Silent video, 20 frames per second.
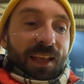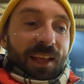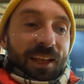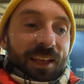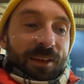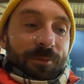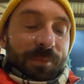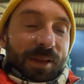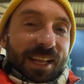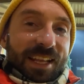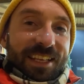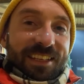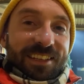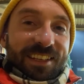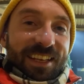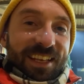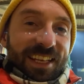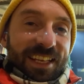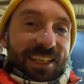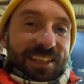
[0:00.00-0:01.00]
but he
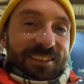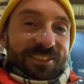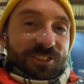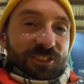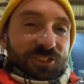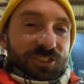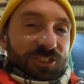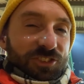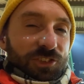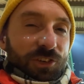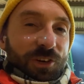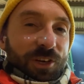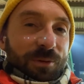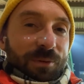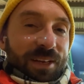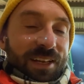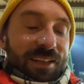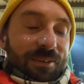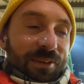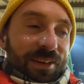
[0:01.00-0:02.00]
is just a joy
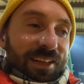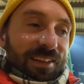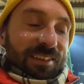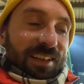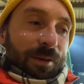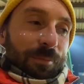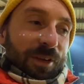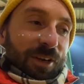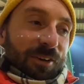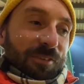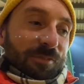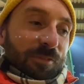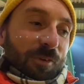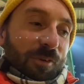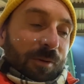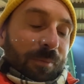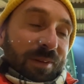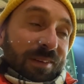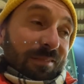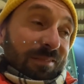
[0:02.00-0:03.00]
when it's coming off for
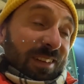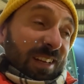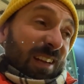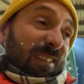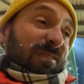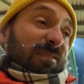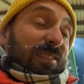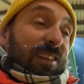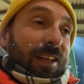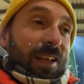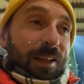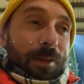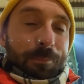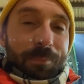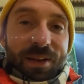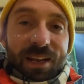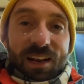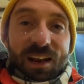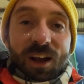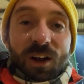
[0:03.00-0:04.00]
him. And
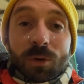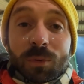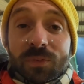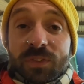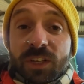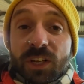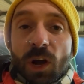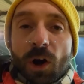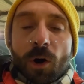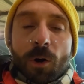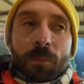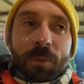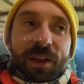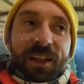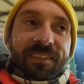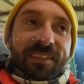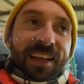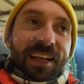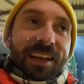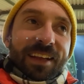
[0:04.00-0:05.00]
bit of luck with the goal, but I
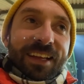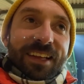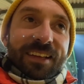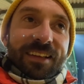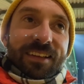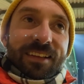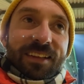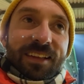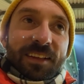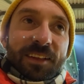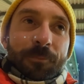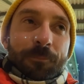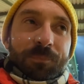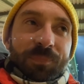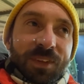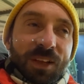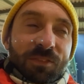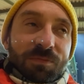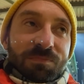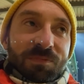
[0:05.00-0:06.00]
think
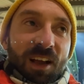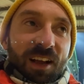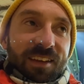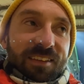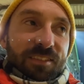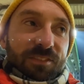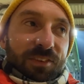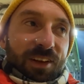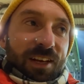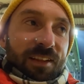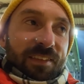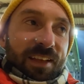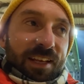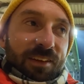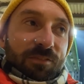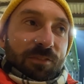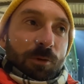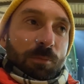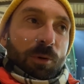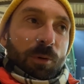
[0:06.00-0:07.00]
luck is a funny thing in
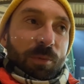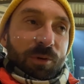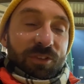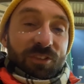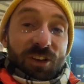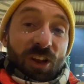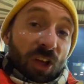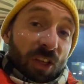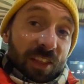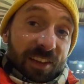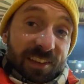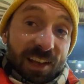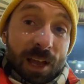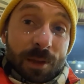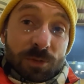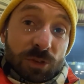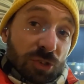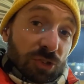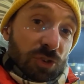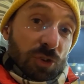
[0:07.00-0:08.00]
football, because a lot of the
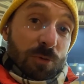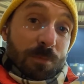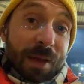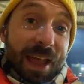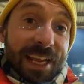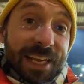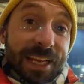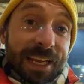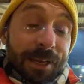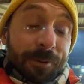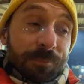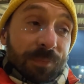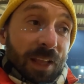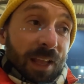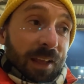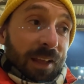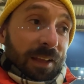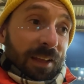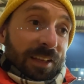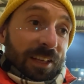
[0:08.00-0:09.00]
time you do make it.
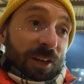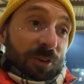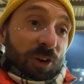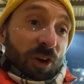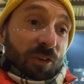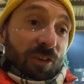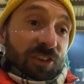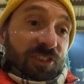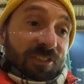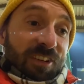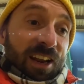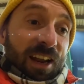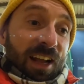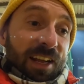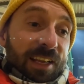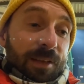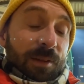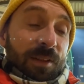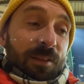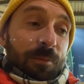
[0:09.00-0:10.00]
Norwich are
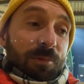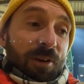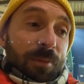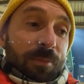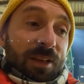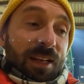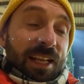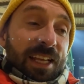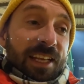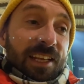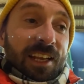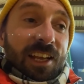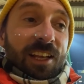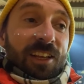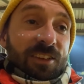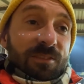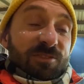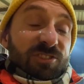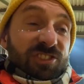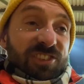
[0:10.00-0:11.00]
unlucky in the Premier League
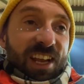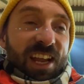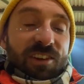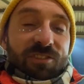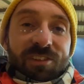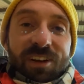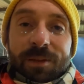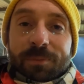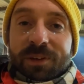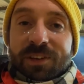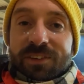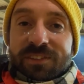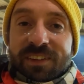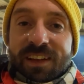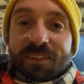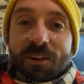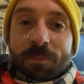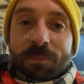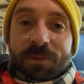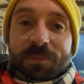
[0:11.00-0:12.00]
generally because
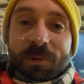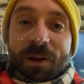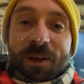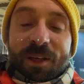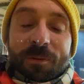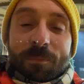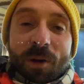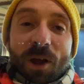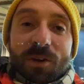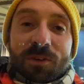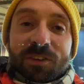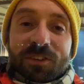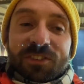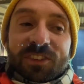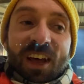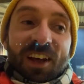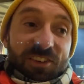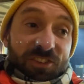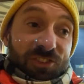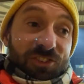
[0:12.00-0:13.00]
their opponents
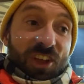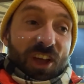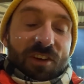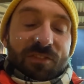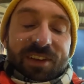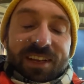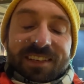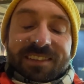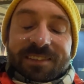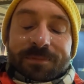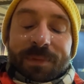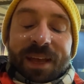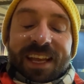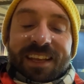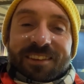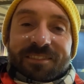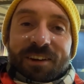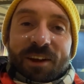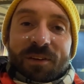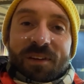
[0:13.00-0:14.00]
are deserving to make
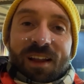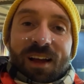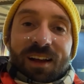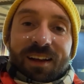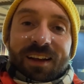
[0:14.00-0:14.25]
their own luck